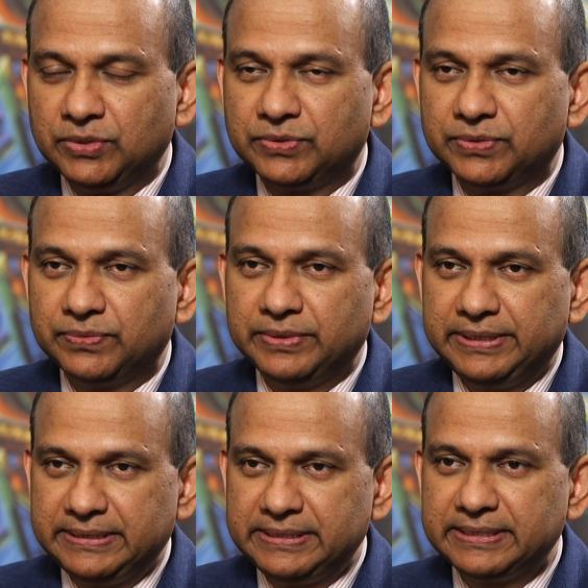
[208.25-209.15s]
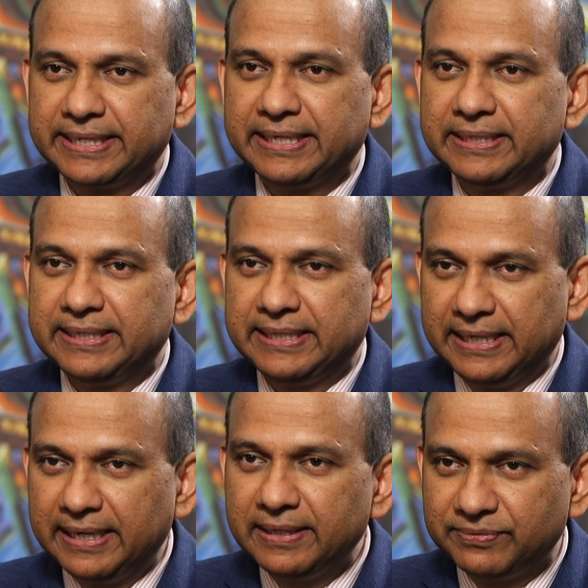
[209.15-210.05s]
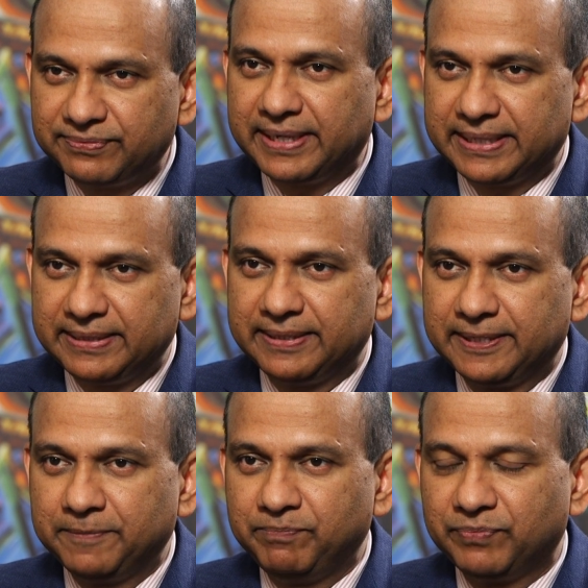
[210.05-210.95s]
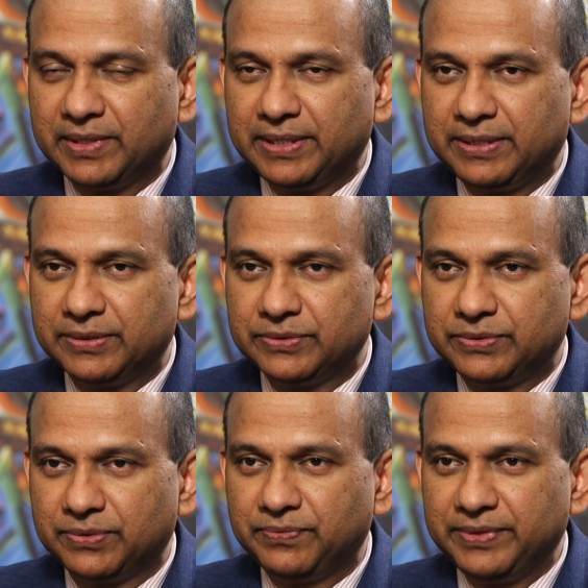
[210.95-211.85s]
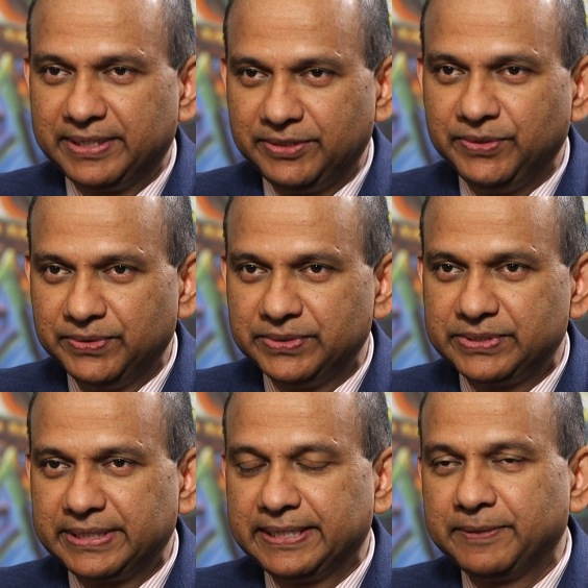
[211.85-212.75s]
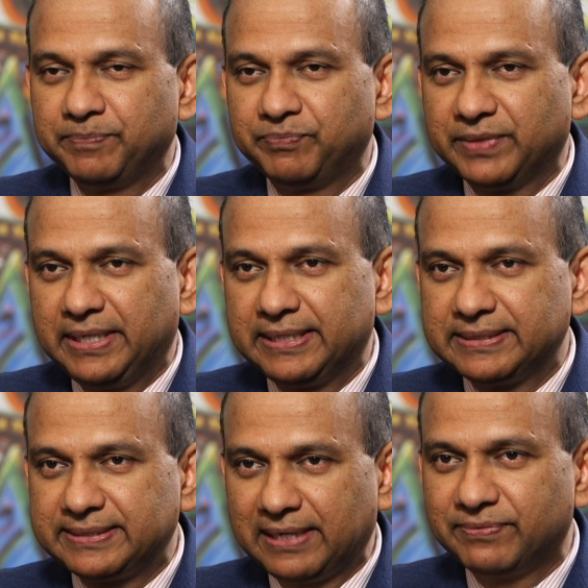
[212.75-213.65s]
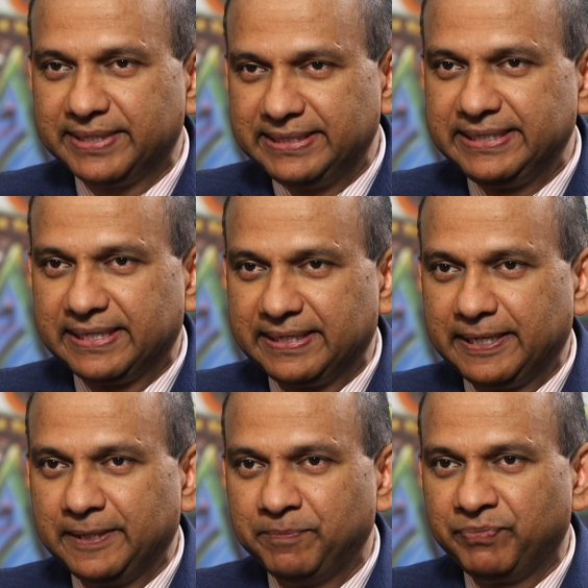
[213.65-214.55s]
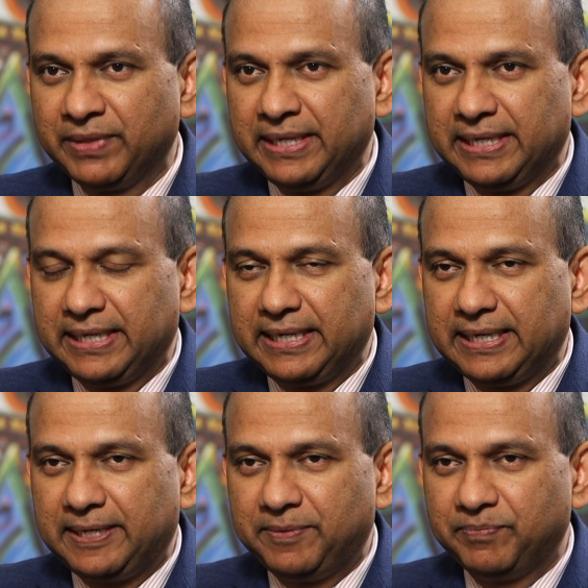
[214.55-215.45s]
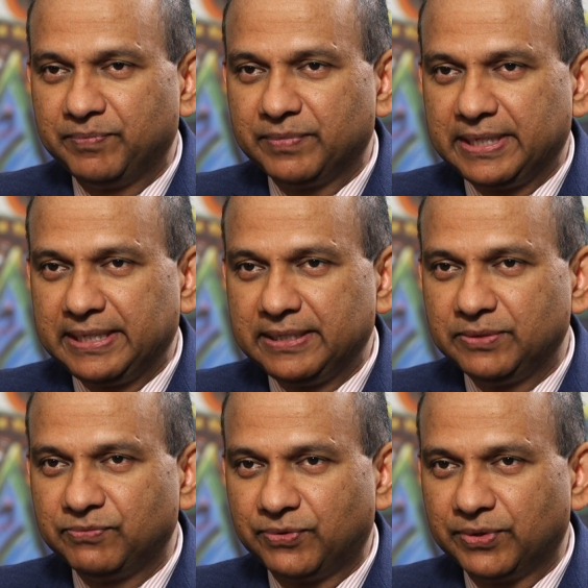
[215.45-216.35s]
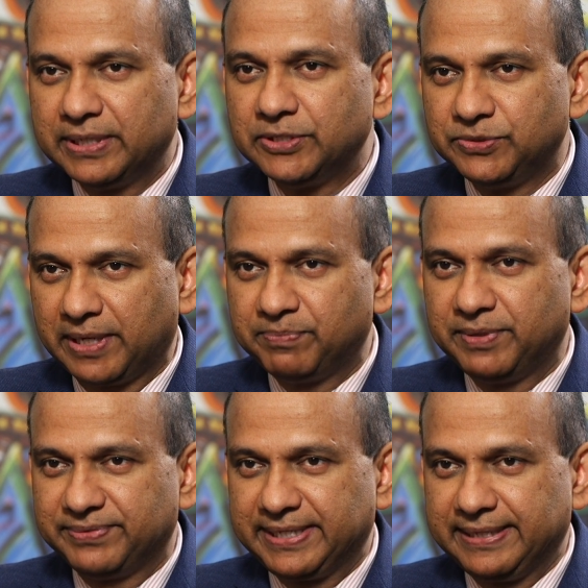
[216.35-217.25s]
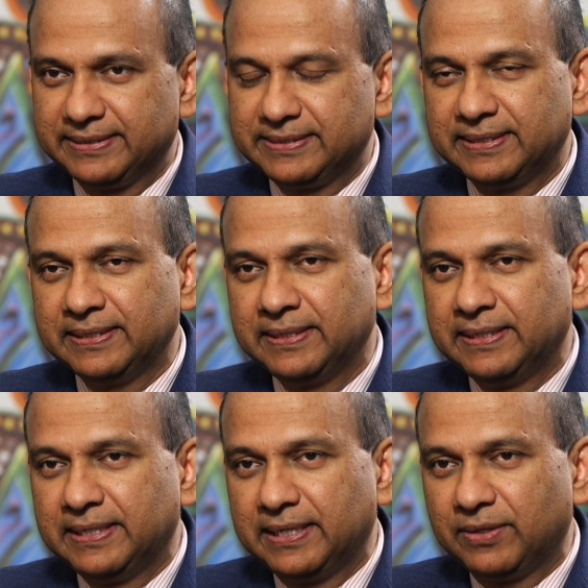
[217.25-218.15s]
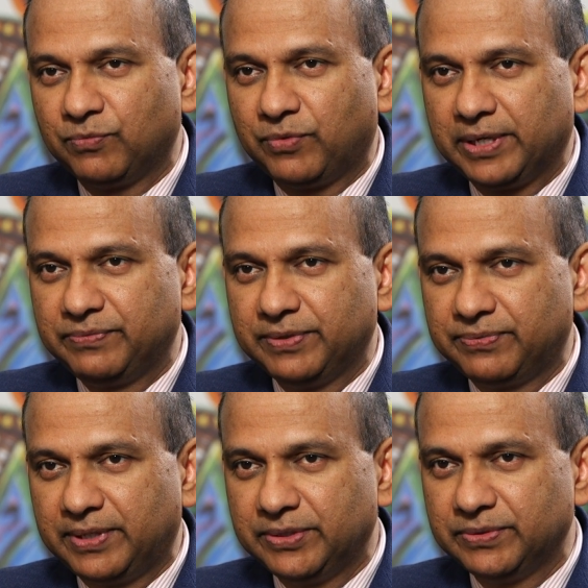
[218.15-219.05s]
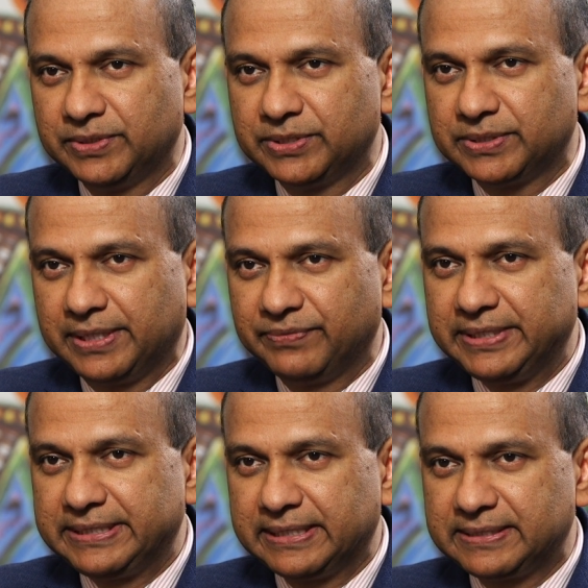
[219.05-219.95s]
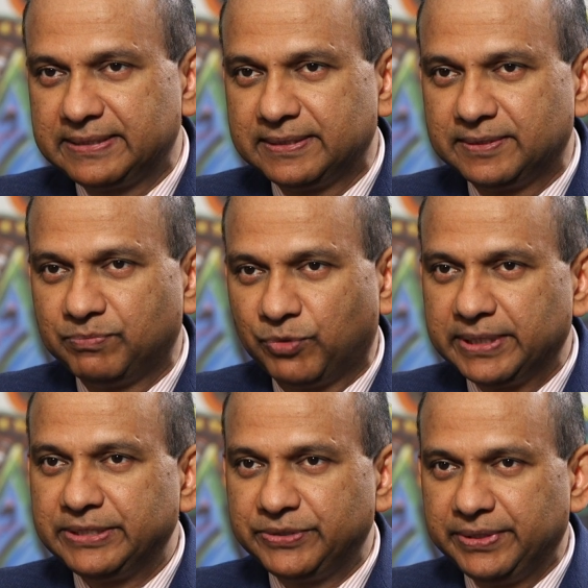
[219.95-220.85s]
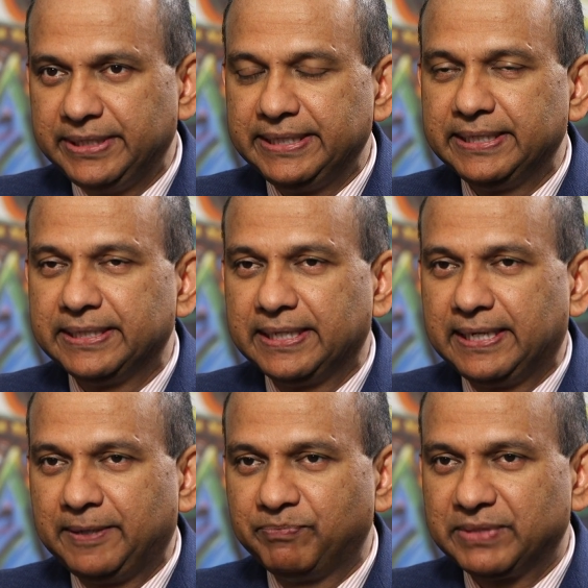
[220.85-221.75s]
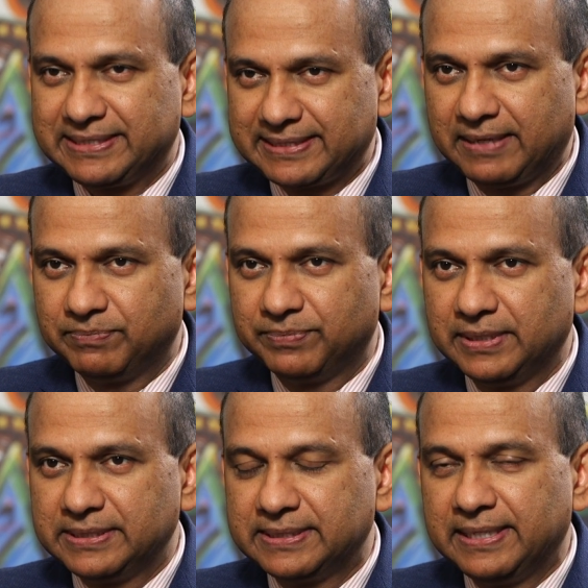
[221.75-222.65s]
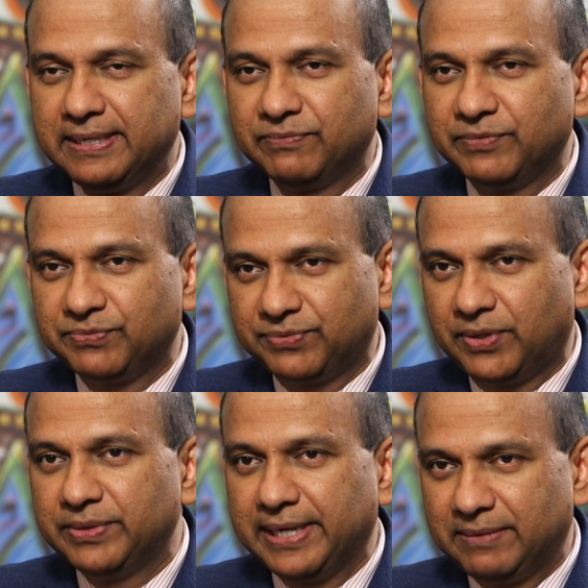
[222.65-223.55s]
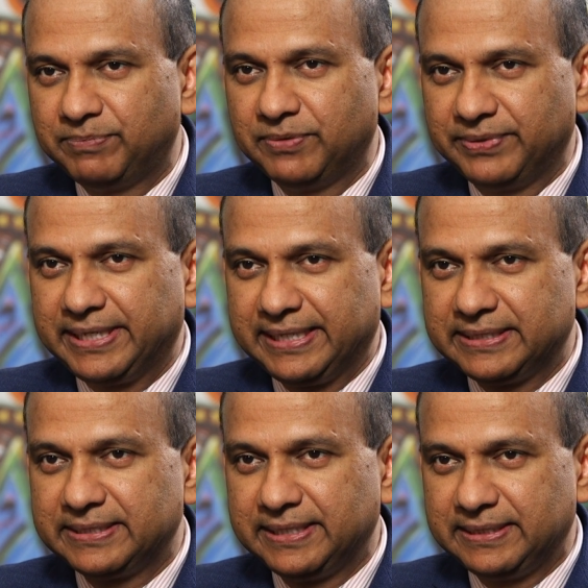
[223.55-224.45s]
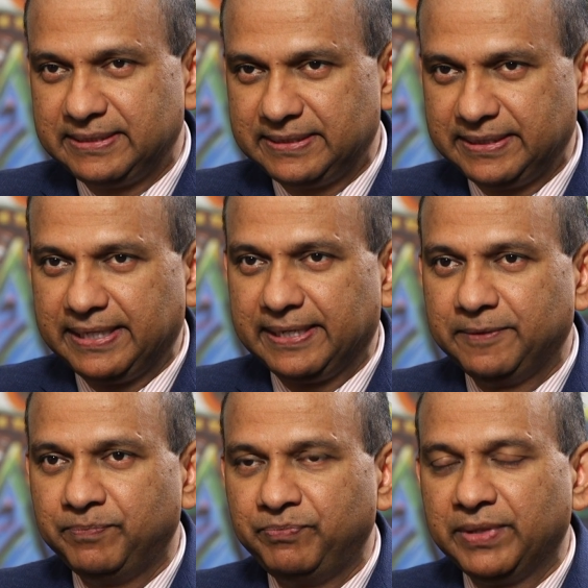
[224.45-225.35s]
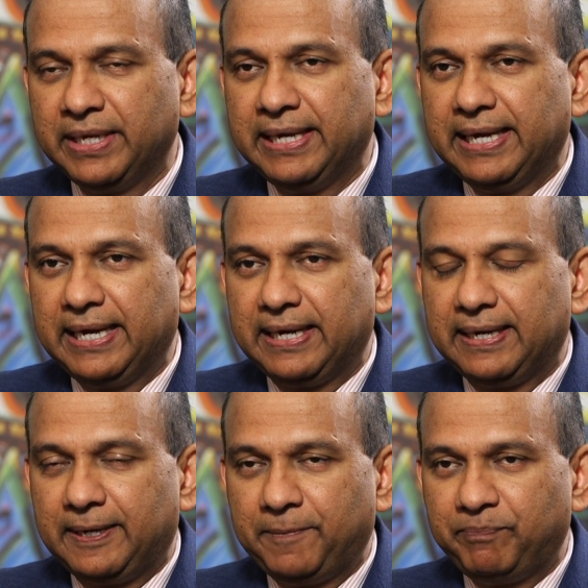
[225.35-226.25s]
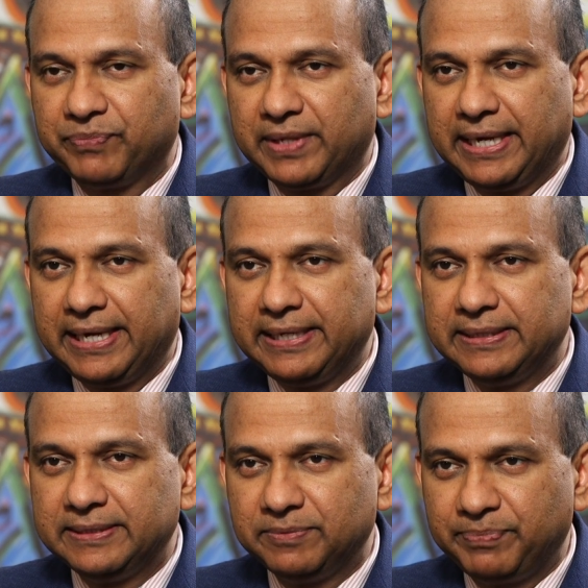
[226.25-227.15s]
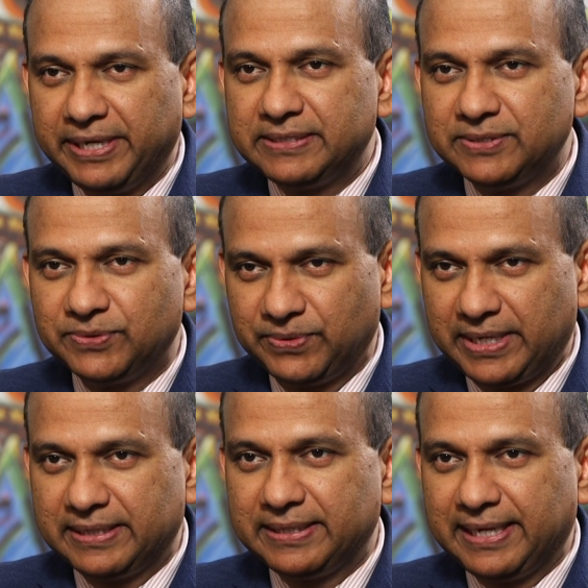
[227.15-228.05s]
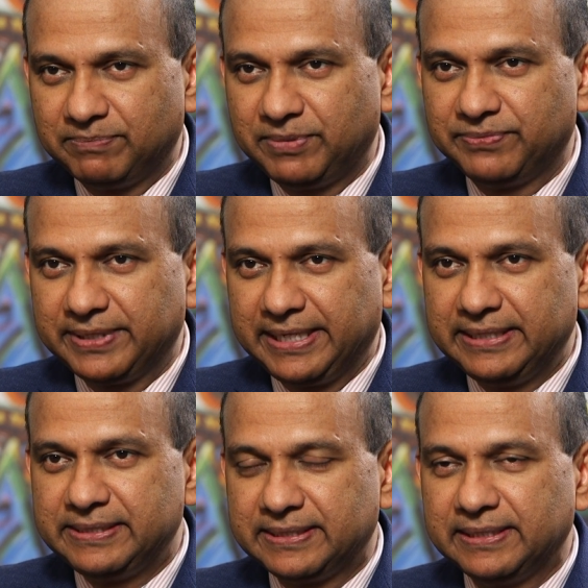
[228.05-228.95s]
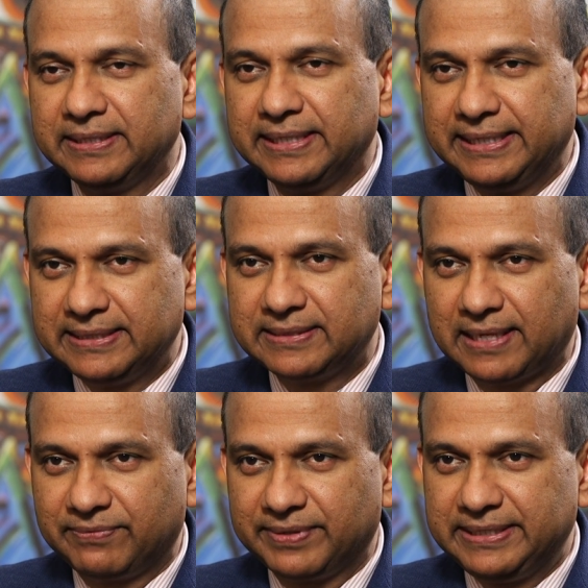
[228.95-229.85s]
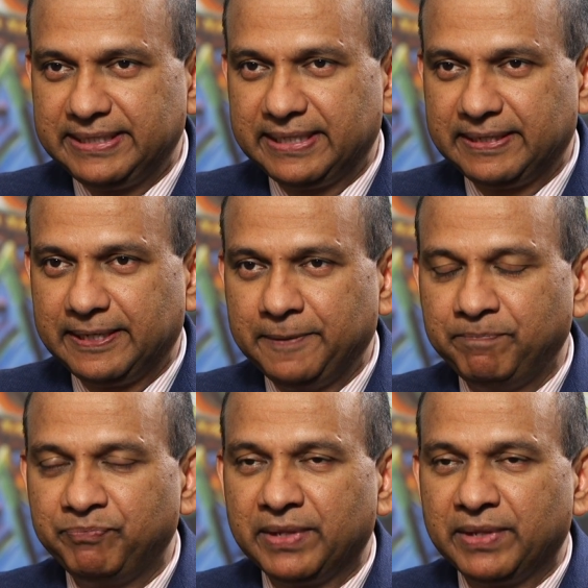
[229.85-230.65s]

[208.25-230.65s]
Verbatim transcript: So this is again early finding. Uh, so we are using uh, cell-free DNA um, for HER2 amplification what we found was, you know, we tested more than 20 um, samples. We found amplification in 10. Um, and the patients who had amplification in the cell-free DNA